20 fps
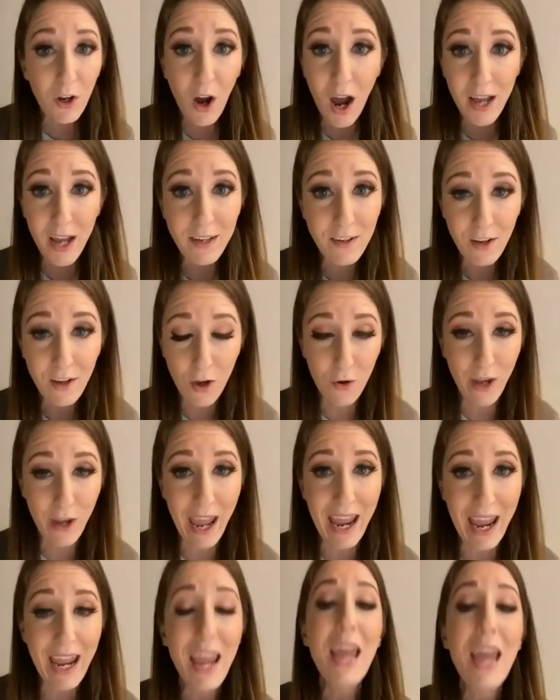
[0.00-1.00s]
gone
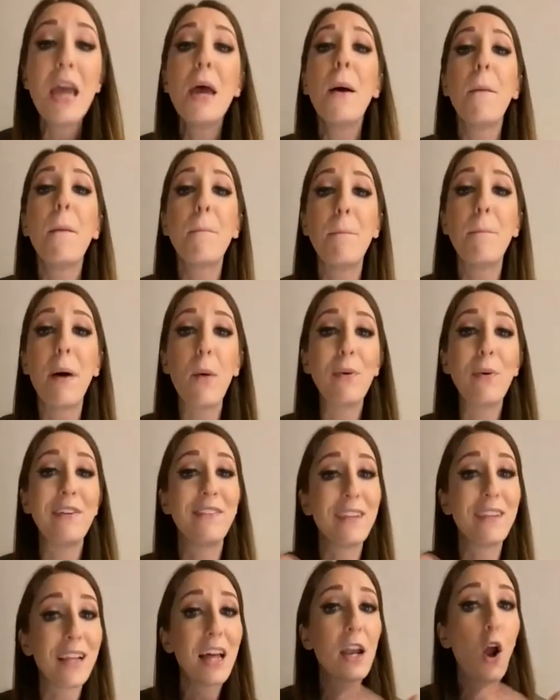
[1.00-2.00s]
okay but we
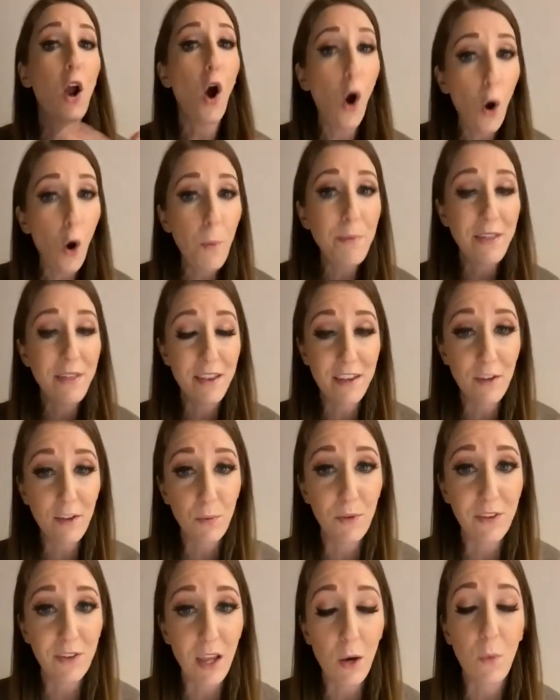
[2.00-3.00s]
still had hope that this
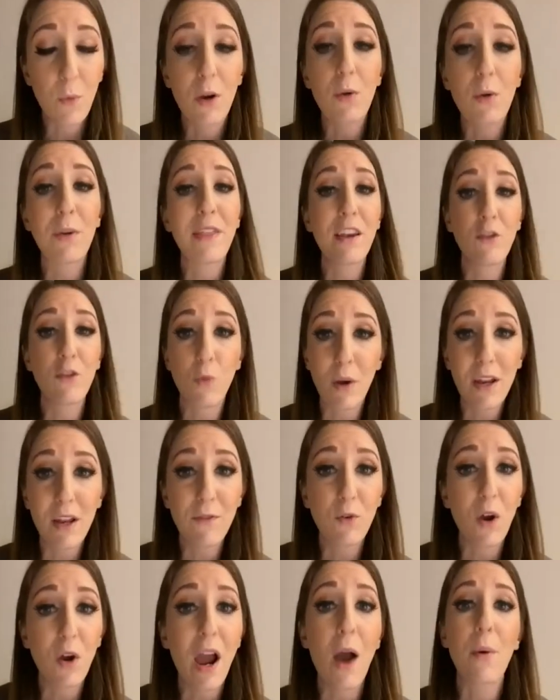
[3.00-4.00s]
was going to work within
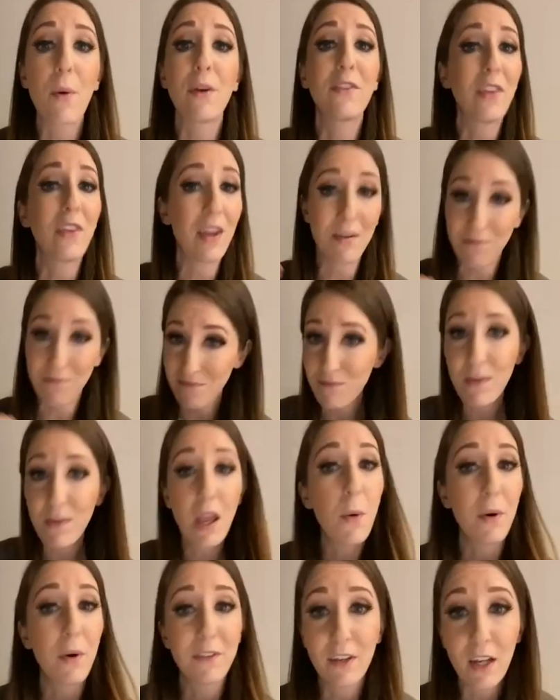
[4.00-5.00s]
24 hours
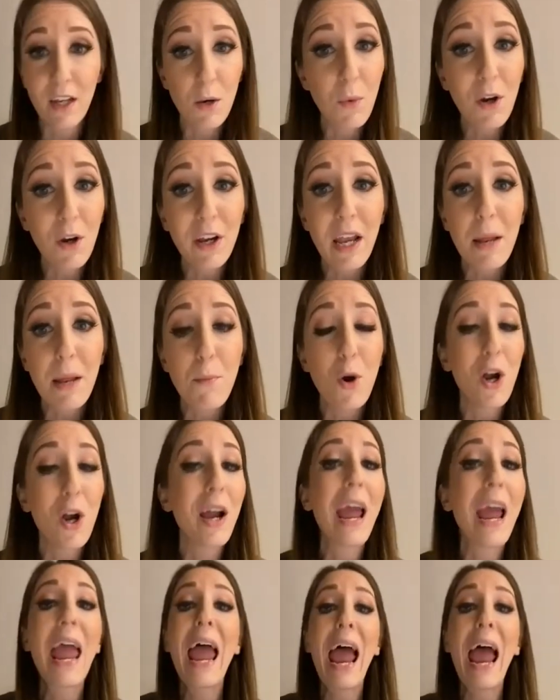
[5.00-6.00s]
it wasn't going to work
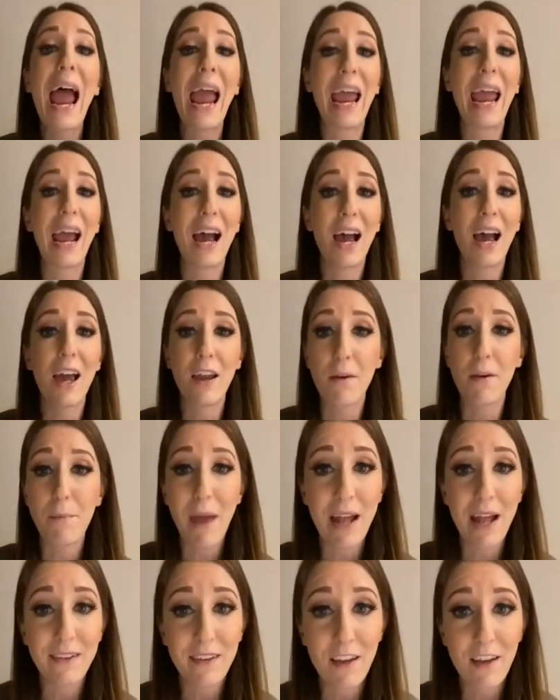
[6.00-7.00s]
anymore and
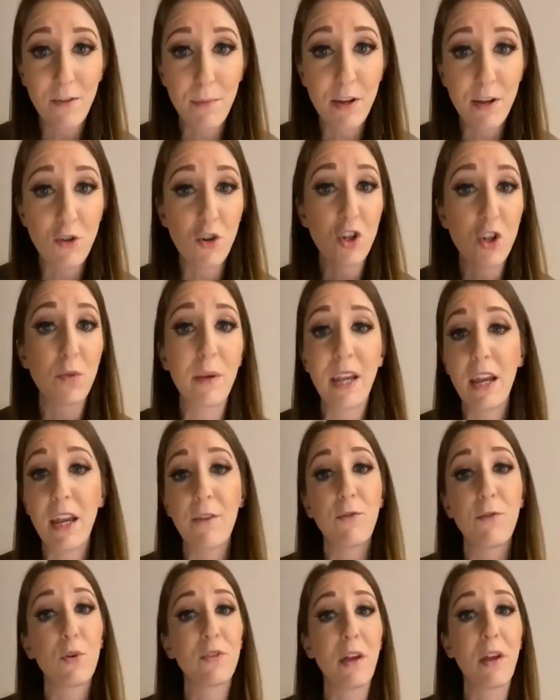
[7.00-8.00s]
matt said to me tricia we need a
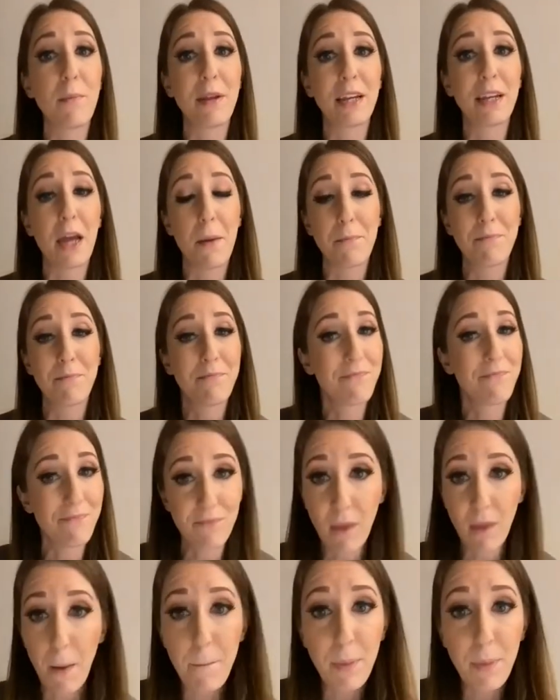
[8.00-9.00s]
full-time income
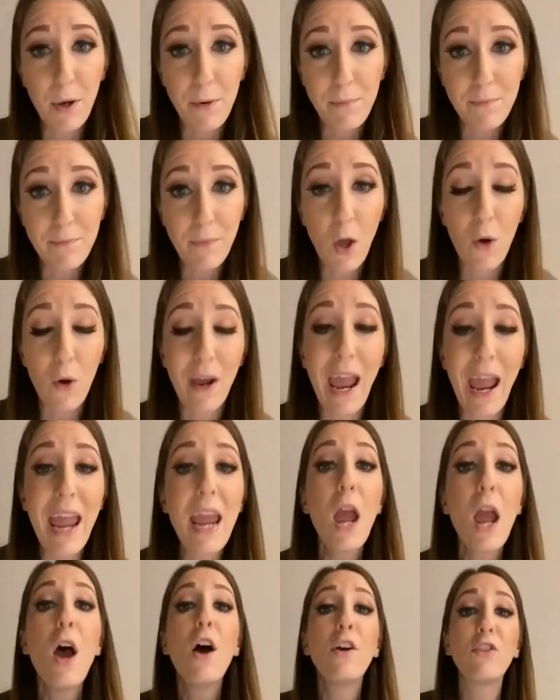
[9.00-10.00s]
boom
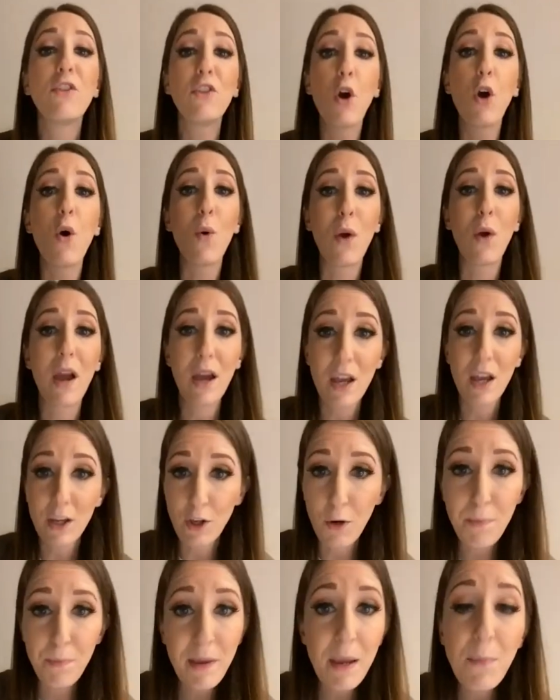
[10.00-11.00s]
okay so
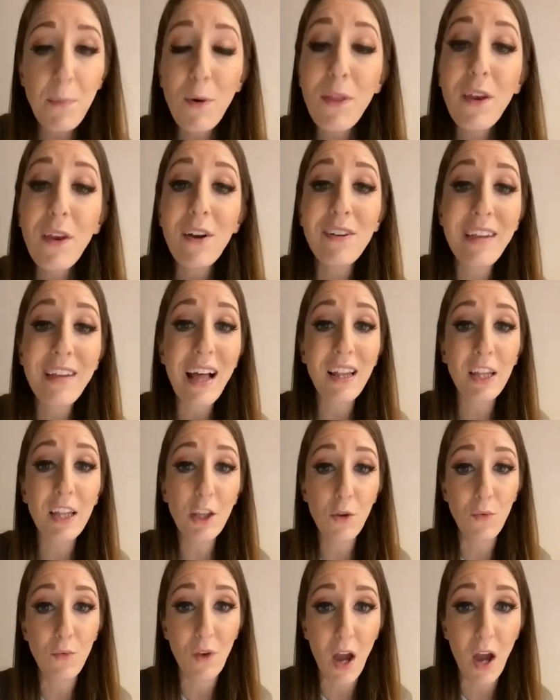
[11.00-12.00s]
your people that are
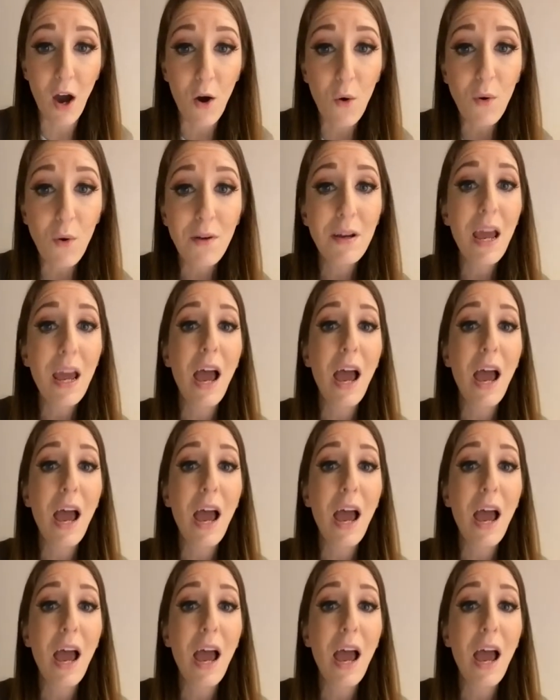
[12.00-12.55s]
telling you no